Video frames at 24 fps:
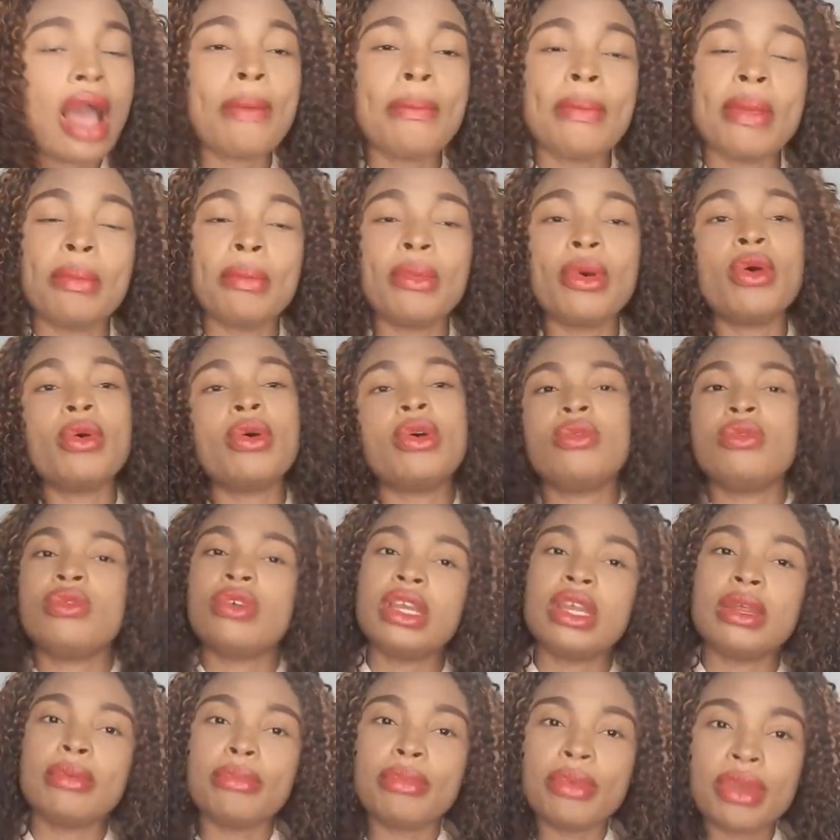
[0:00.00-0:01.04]
and me bongo
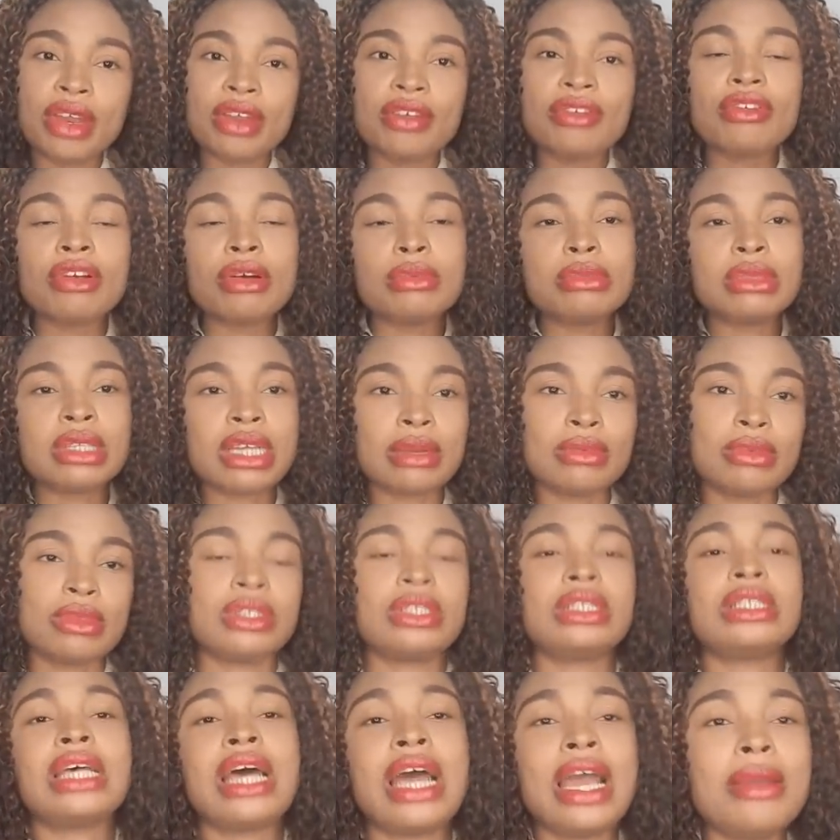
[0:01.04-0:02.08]
we they bring from time
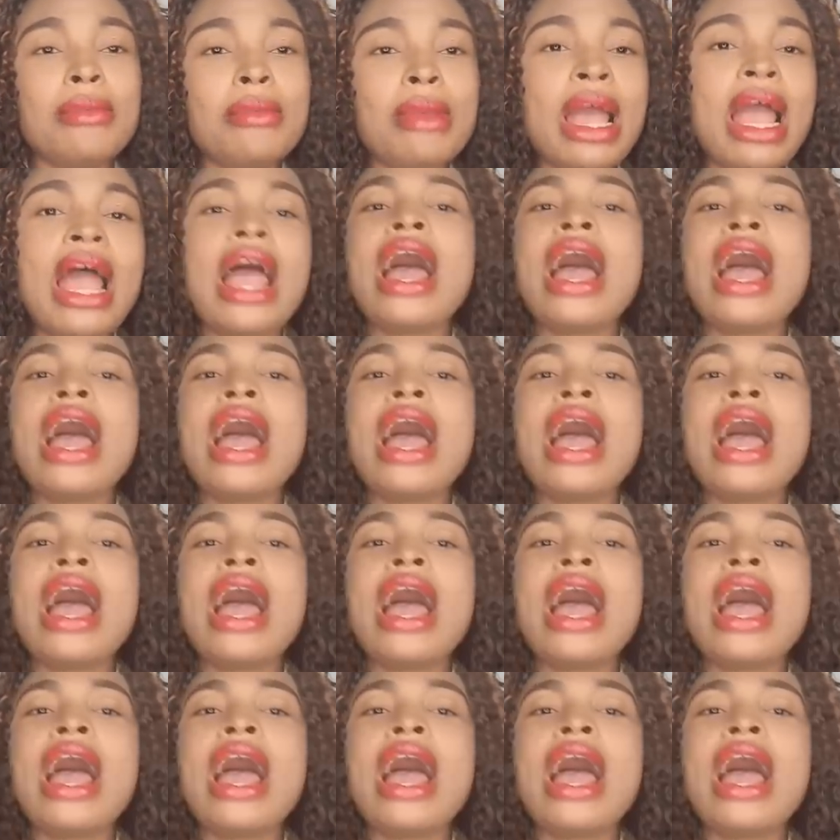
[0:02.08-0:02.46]
to time.